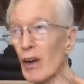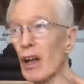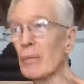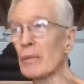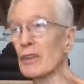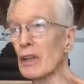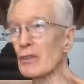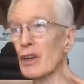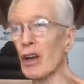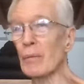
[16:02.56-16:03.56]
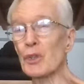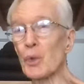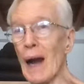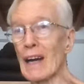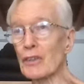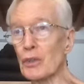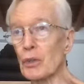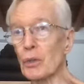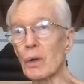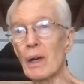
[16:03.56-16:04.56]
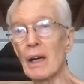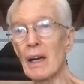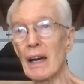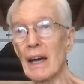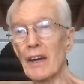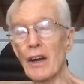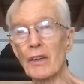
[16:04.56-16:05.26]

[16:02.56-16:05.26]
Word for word: call them, they used to call them Chuang Su. And